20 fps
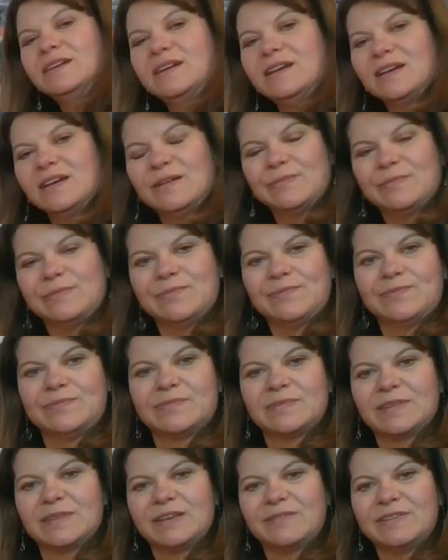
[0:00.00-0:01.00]

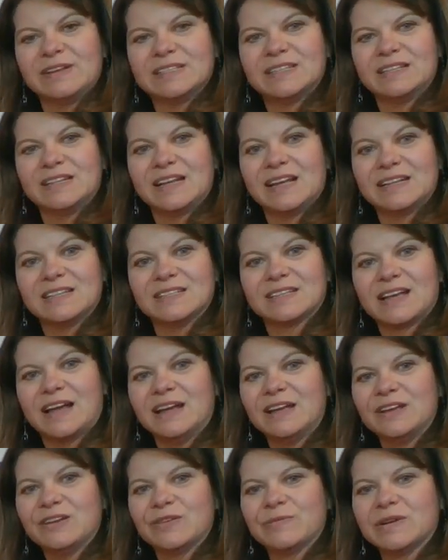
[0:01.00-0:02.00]
If it's the night
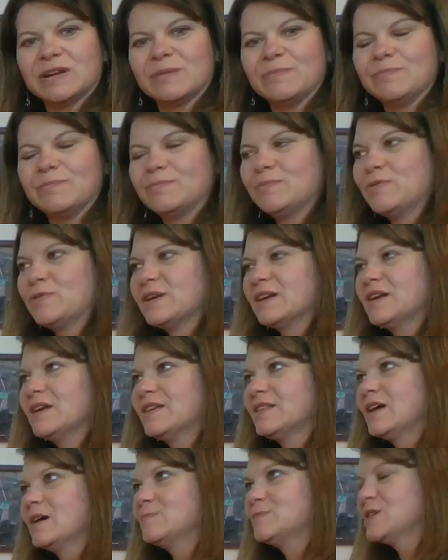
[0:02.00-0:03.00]
sky, you'll want to point it
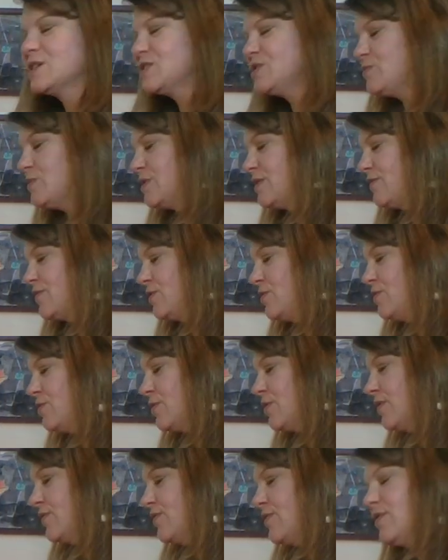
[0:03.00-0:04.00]
on the object you want to view,
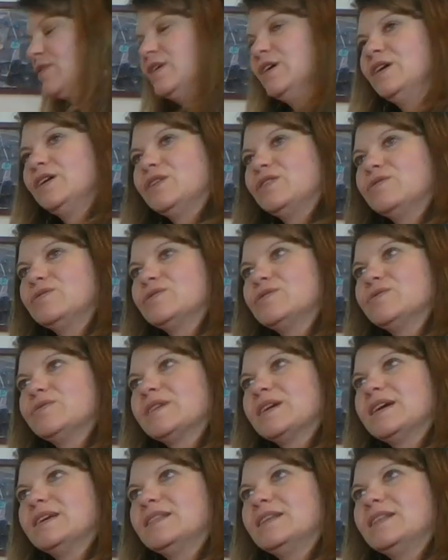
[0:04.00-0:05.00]
or if you're
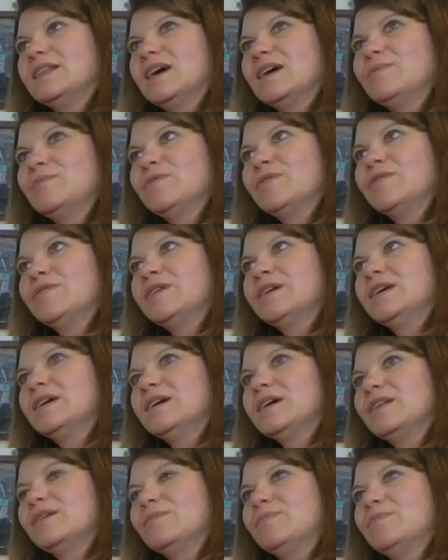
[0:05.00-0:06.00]
doing it in the library,
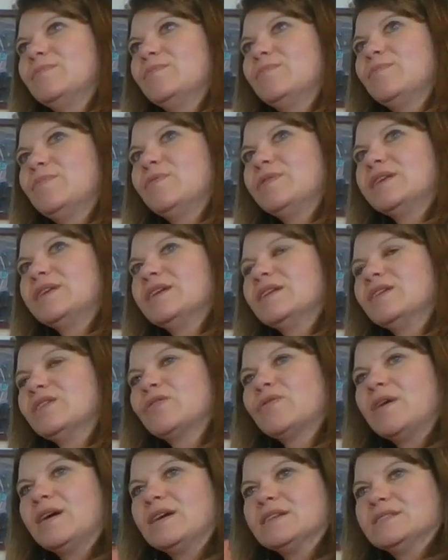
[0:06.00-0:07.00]
kind of point it
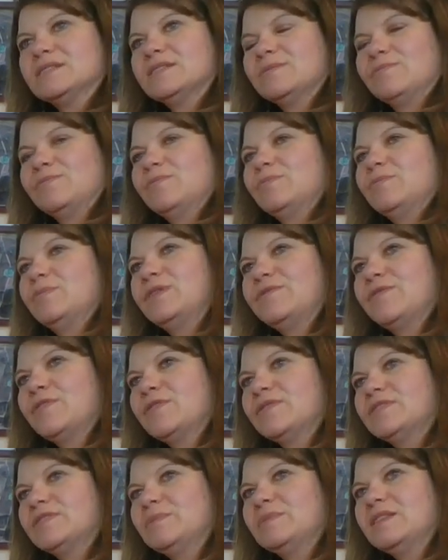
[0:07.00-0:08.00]
across
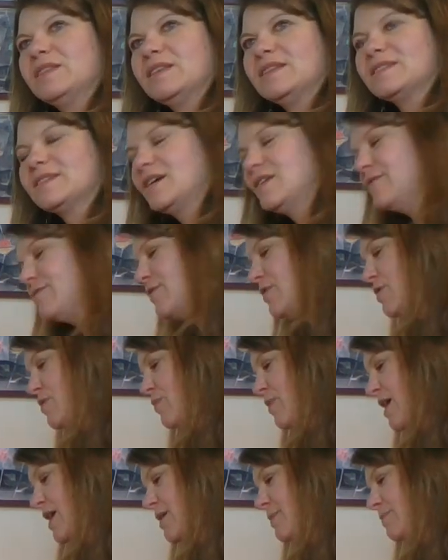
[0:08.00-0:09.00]
something that's kind of far
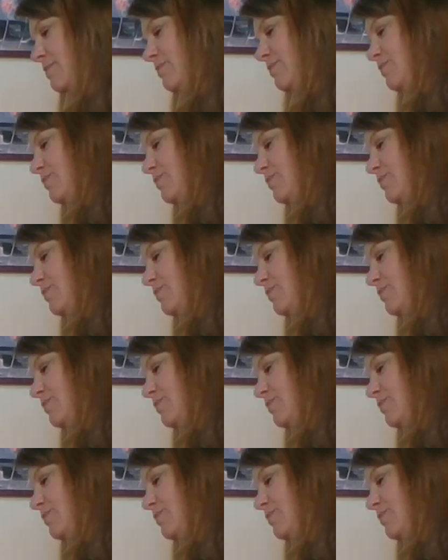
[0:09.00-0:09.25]
away.